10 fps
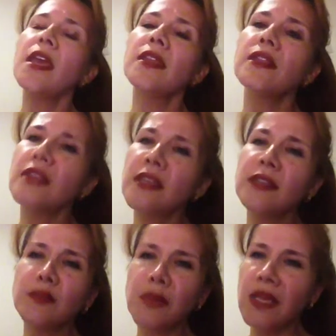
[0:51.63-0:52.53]

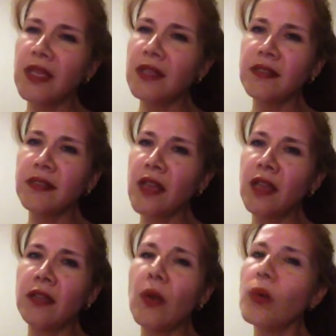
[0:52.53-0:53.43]
This means
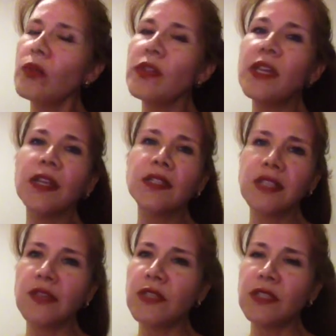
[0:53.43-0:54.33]
that all the
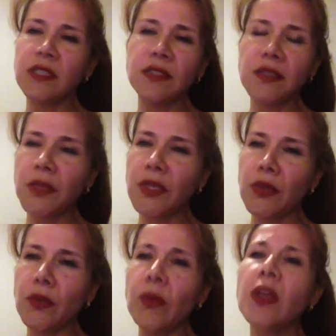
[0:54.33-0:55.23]
activities that we
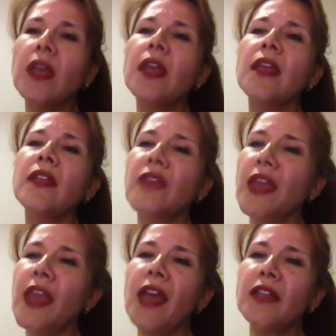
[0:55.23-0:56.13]
do,
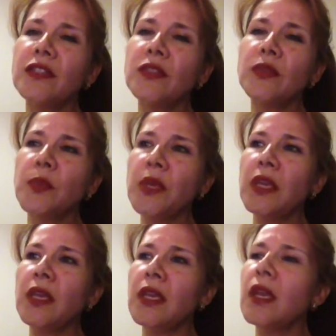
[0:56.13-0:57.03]
they had to
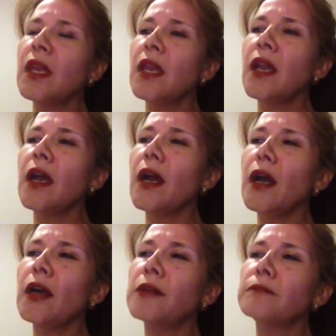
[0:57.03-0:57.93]
be I